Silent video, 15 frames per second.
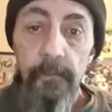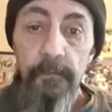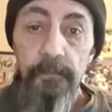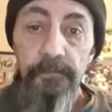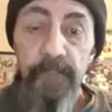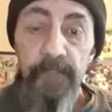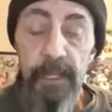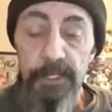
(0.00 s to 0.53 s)

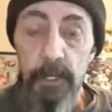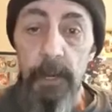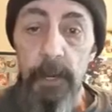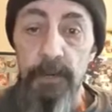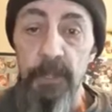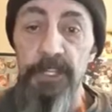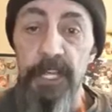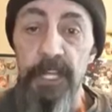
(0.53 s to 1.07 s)
That
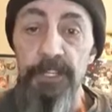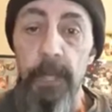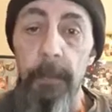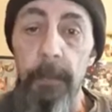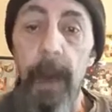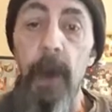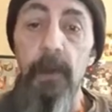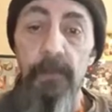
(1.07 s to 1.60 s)
scripture says come
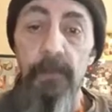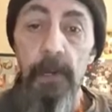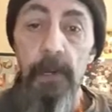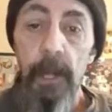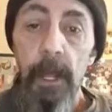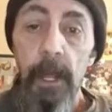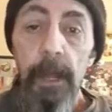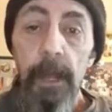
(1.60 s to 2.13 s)
out of her.
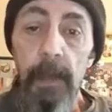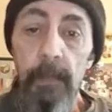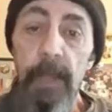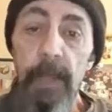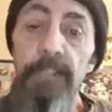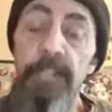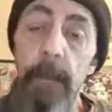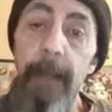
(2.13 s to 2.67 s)
It
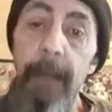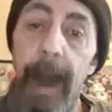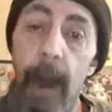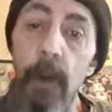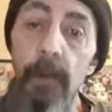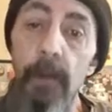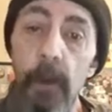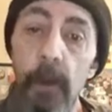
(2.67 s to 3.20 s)
means come
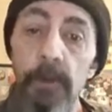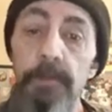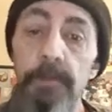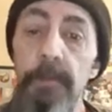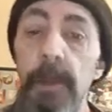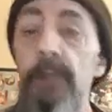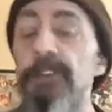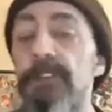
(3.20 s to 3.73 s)
out of those
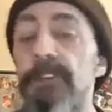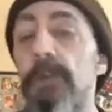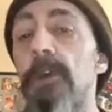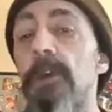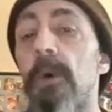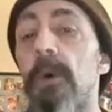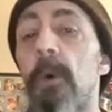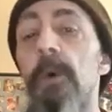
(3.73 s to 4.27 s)

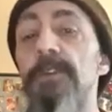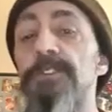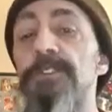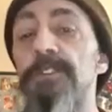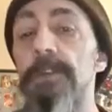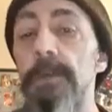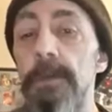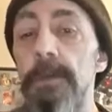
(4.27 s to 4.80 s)
military
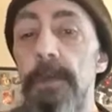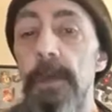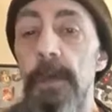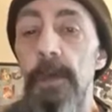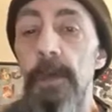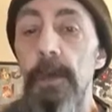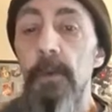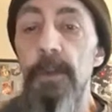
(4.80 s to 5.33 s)
courts,
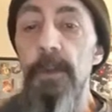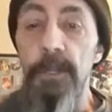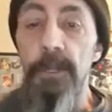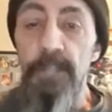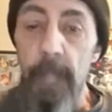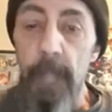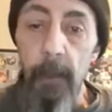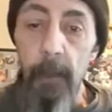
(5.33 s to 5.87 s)
which are
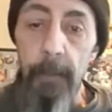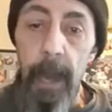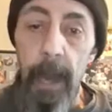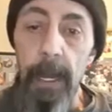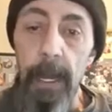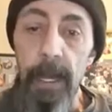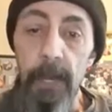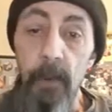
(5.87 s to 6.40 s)

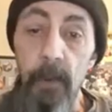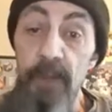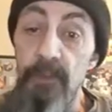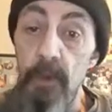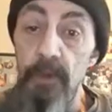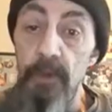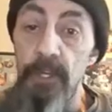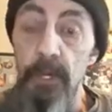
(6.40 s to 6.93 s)
double-minded with
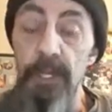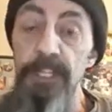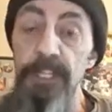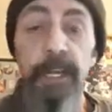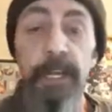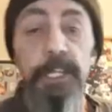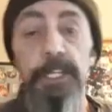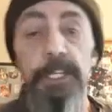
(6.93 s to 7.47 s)
two
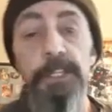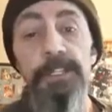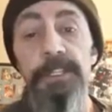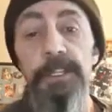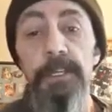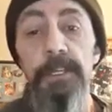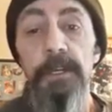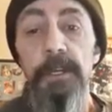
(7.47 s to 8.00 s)

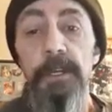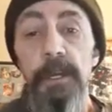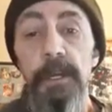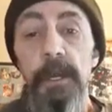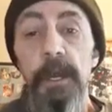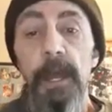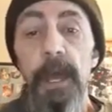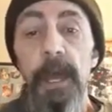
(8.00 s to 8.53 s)
jurisdictions.
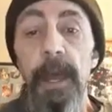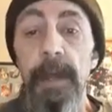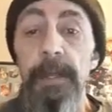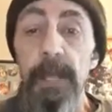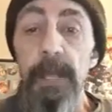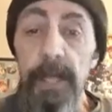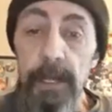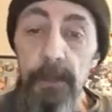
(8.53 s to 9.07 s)

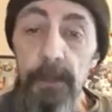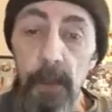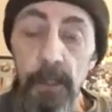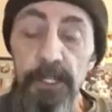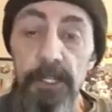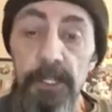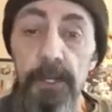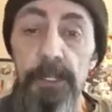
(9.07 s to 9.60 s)
And in
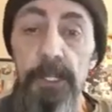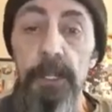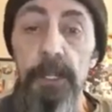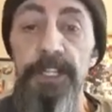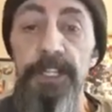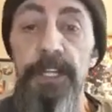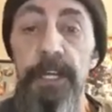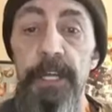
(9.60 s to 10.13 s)
those two
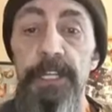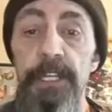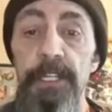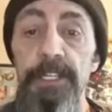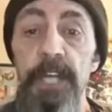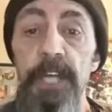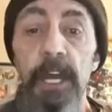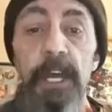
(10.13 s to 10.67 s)

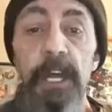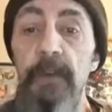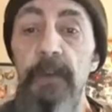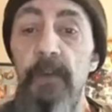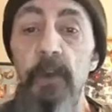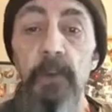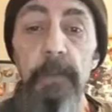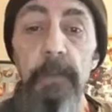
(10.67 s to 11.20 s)
jurisdictions, if
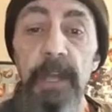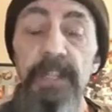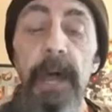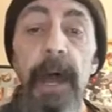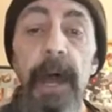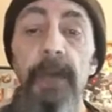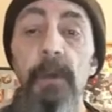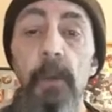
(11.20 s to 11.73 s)
you admit to
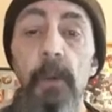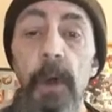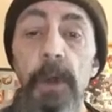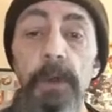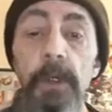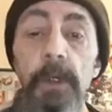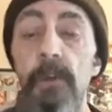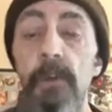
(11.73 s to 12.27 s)
either
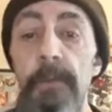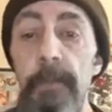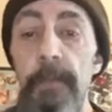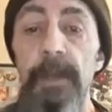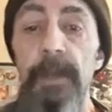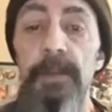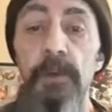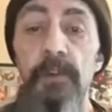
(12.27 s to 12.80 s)
one, you
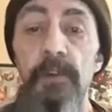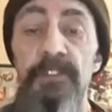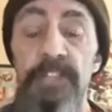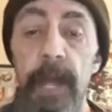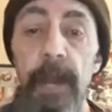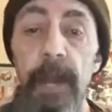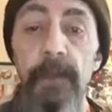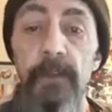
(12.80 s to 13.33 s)
admit to
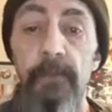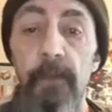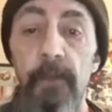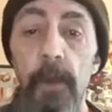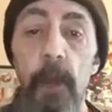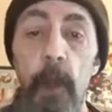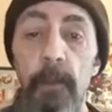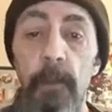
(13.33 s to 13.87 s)
shedding the
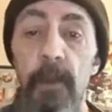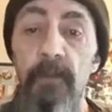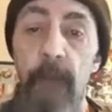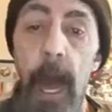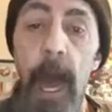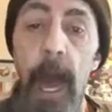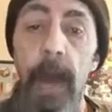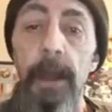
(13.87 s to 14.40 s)
full armor of
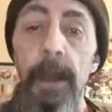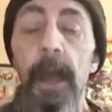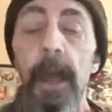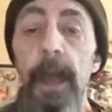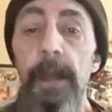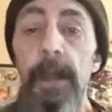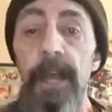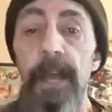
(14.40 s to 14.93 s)
God
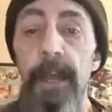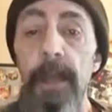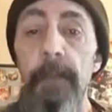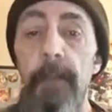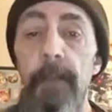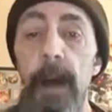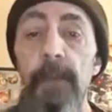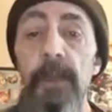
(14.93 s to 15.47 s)
and taking
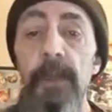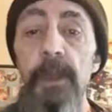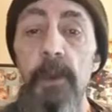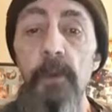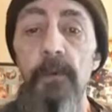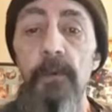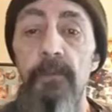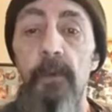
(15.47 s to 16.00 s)
upon the
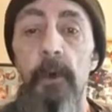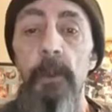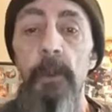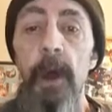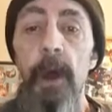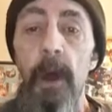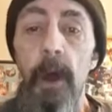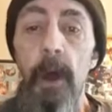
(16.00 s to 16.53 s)
uniform
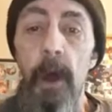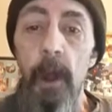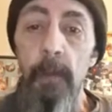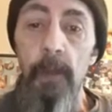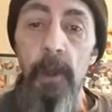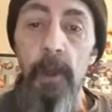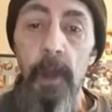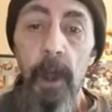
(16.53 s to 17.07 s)

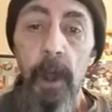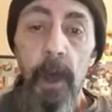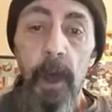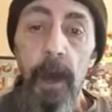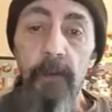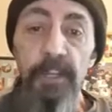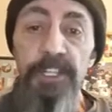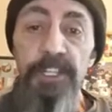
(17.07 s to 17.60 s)
armor
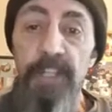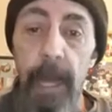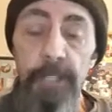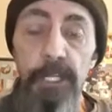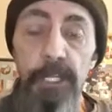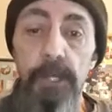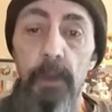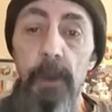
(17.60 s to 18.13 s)
of a
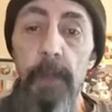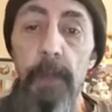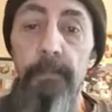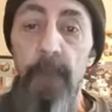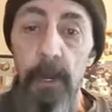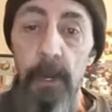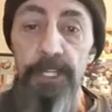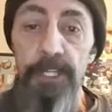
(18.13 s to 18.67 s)
statutory
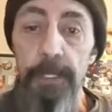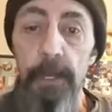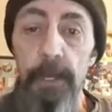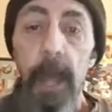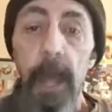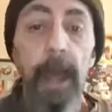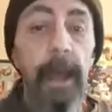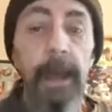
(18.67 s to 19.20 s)
person,
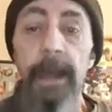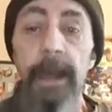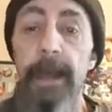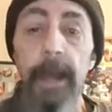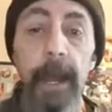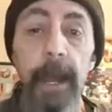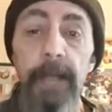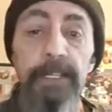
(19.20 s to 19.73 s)
and he
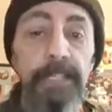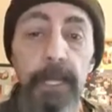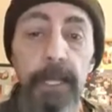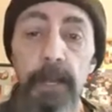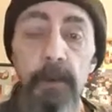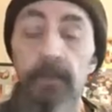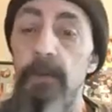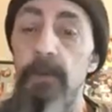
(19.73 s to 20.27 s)
cannot see
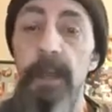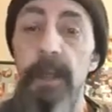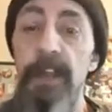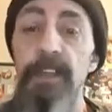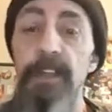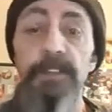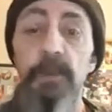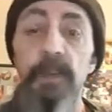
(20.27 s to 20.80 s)
you, for he
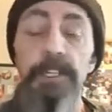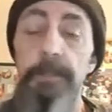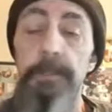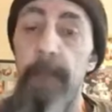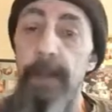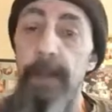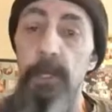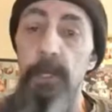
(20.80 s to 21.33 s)
is a
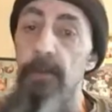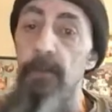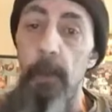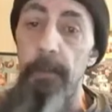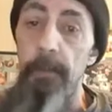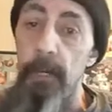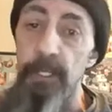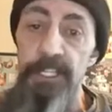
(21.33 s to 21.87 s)
respecter of no
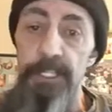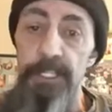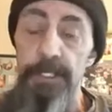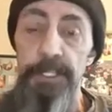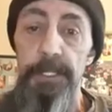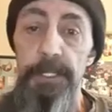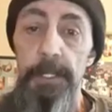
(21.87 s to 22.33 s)
persons.